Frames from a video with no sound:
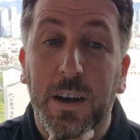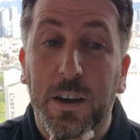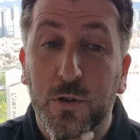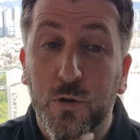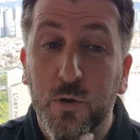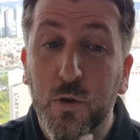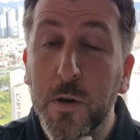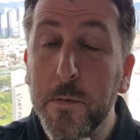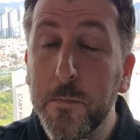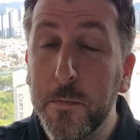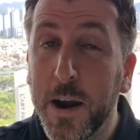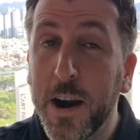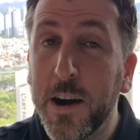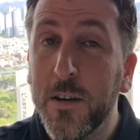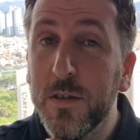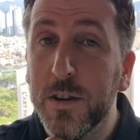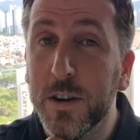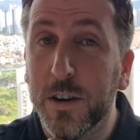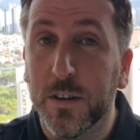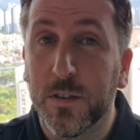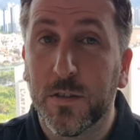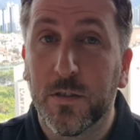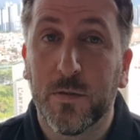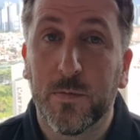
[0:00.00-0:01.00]
Troy
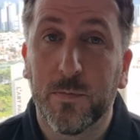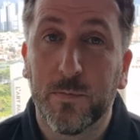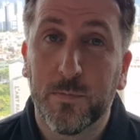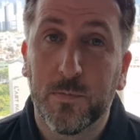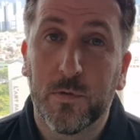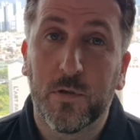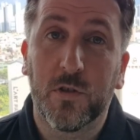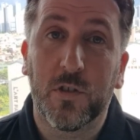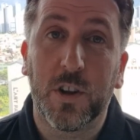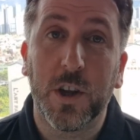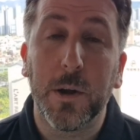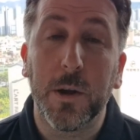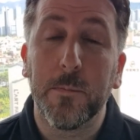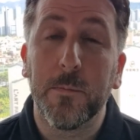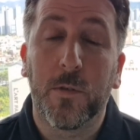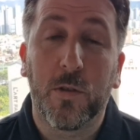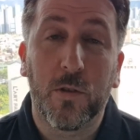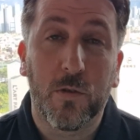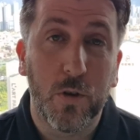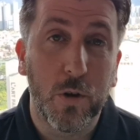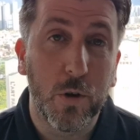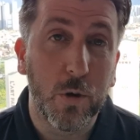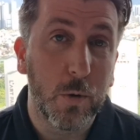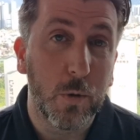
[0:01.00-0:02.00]
Parrott steam
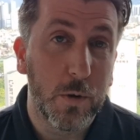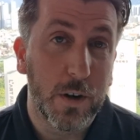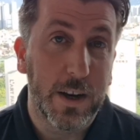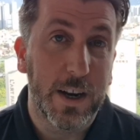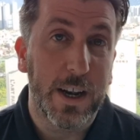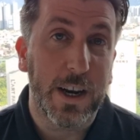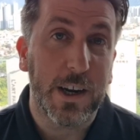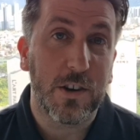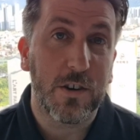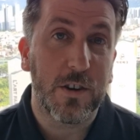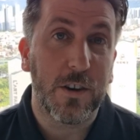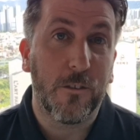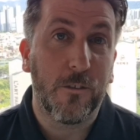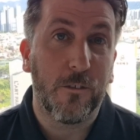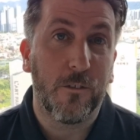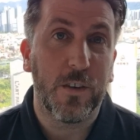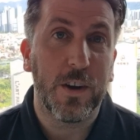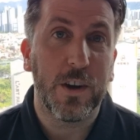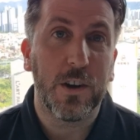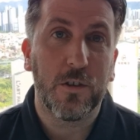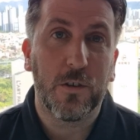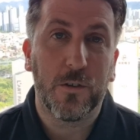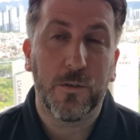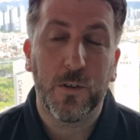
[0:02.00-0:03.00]
through and actually
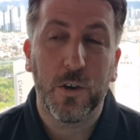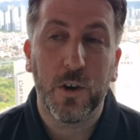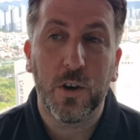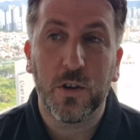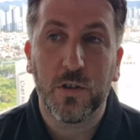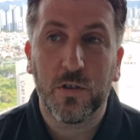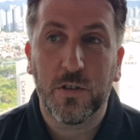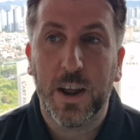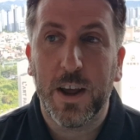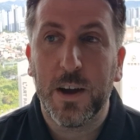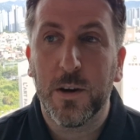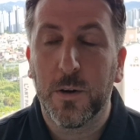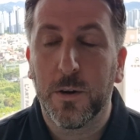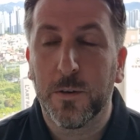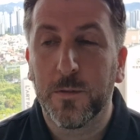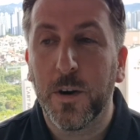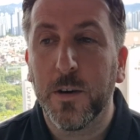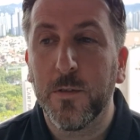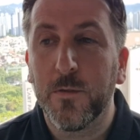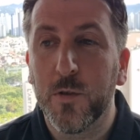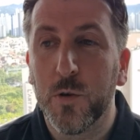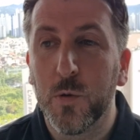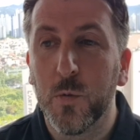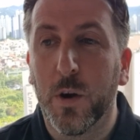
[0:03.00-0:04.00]
finish first out of
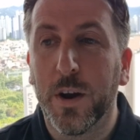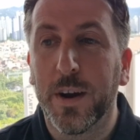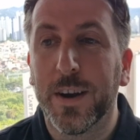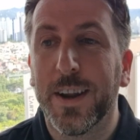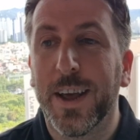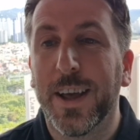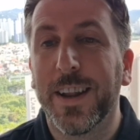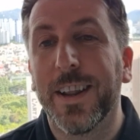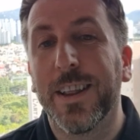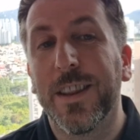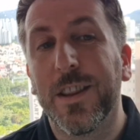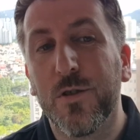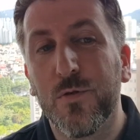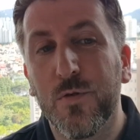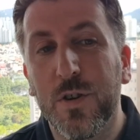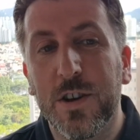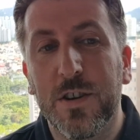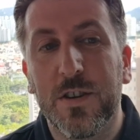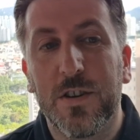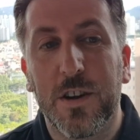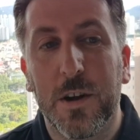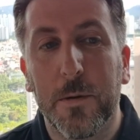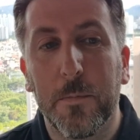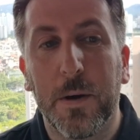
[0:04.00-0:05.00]
everyone, and then the
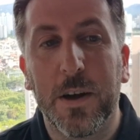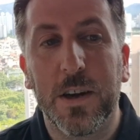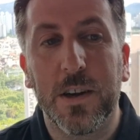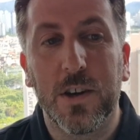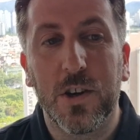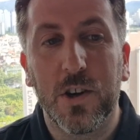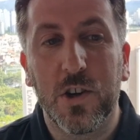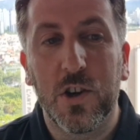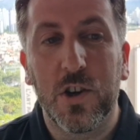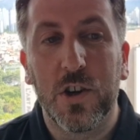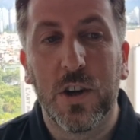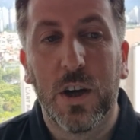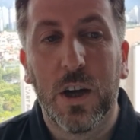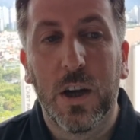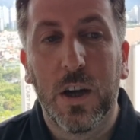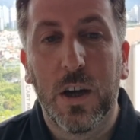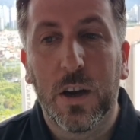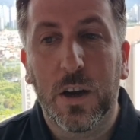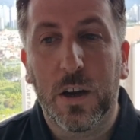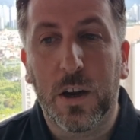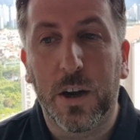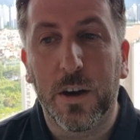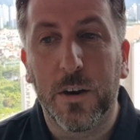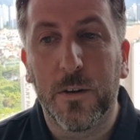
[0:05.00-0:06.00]
rest of the bunch
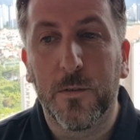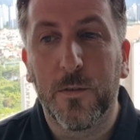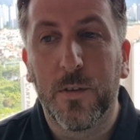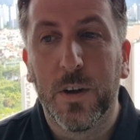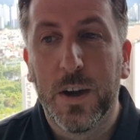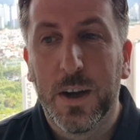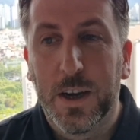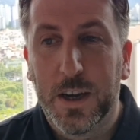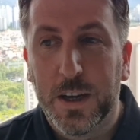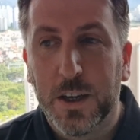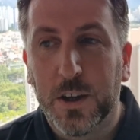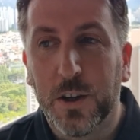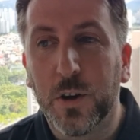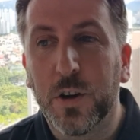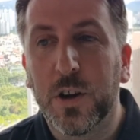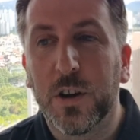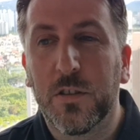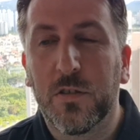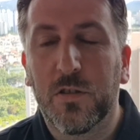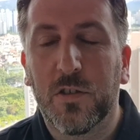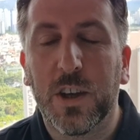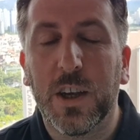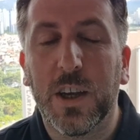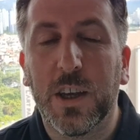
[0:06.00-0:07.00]
kind of you
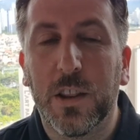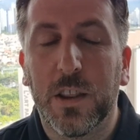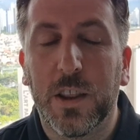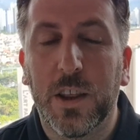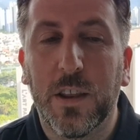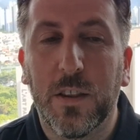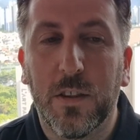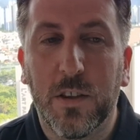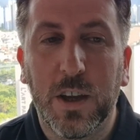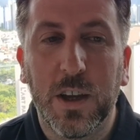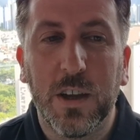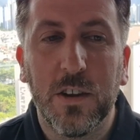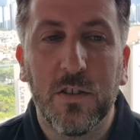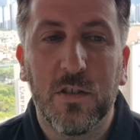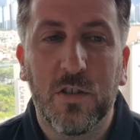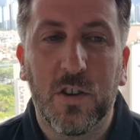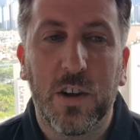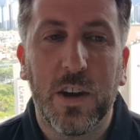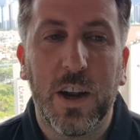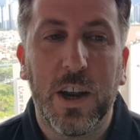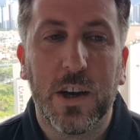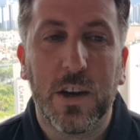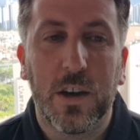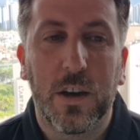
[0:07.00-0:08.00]
could see the the
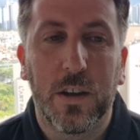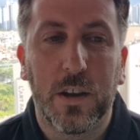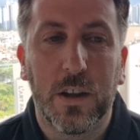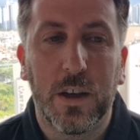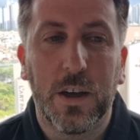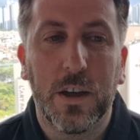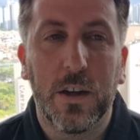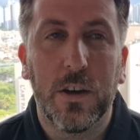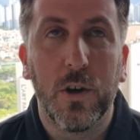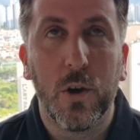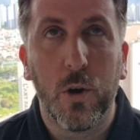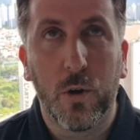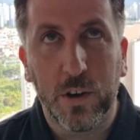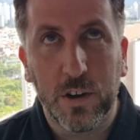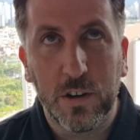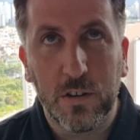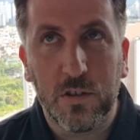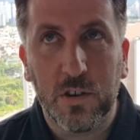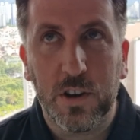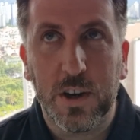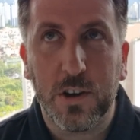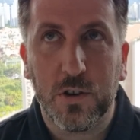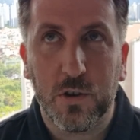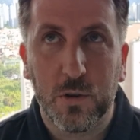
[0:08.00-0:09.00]
interna- the
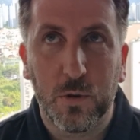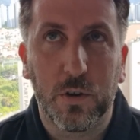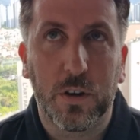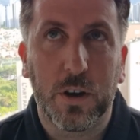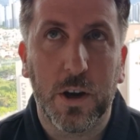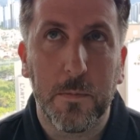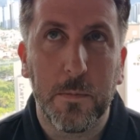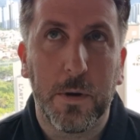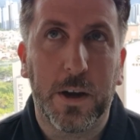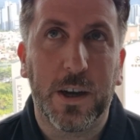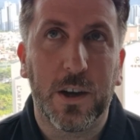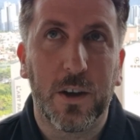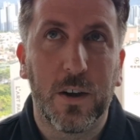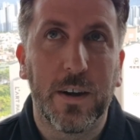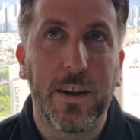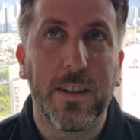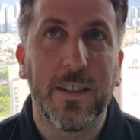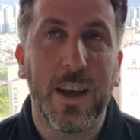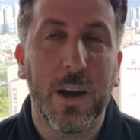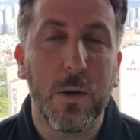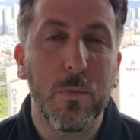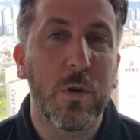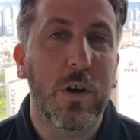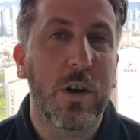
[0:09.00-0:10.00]
non-international to come back early.
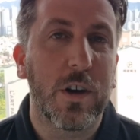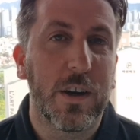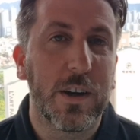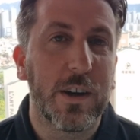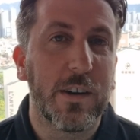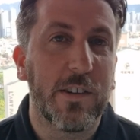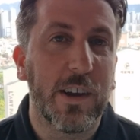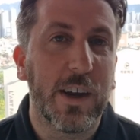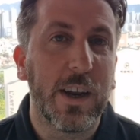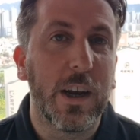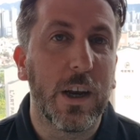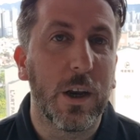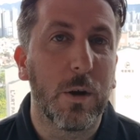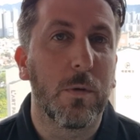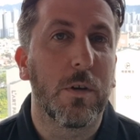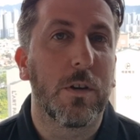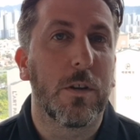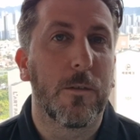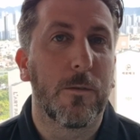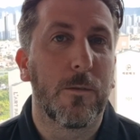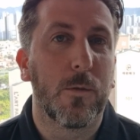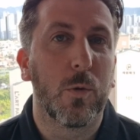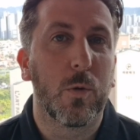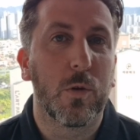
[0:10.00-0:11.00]
They were kind of dealing
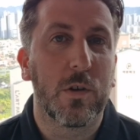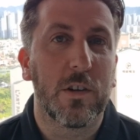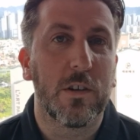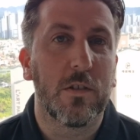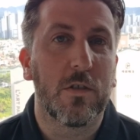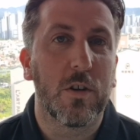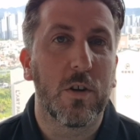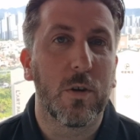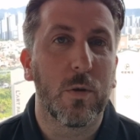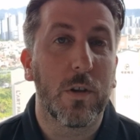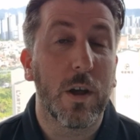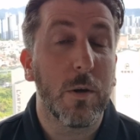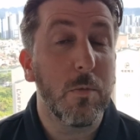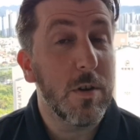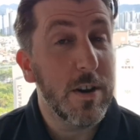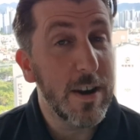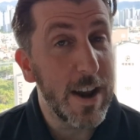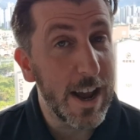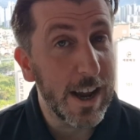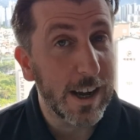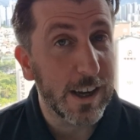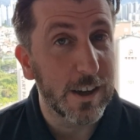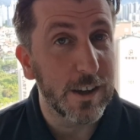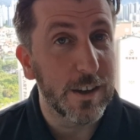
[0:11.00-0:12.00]
with the 42. They were
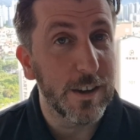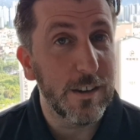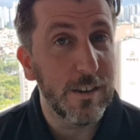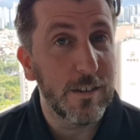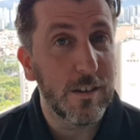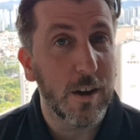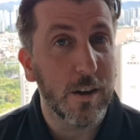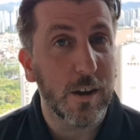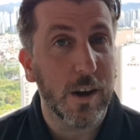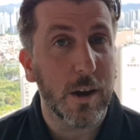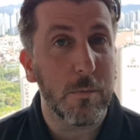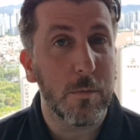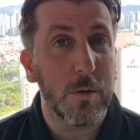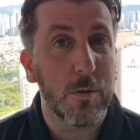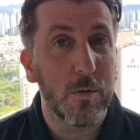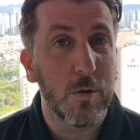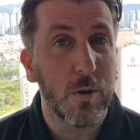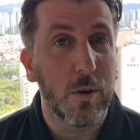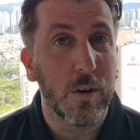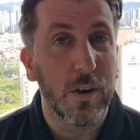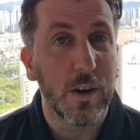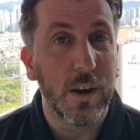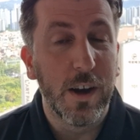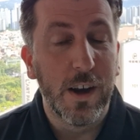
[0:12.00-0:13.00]
knackered. Don't get me
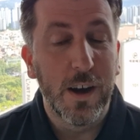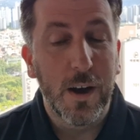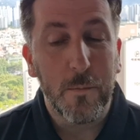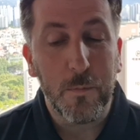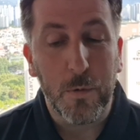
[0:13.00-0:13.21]
wrong.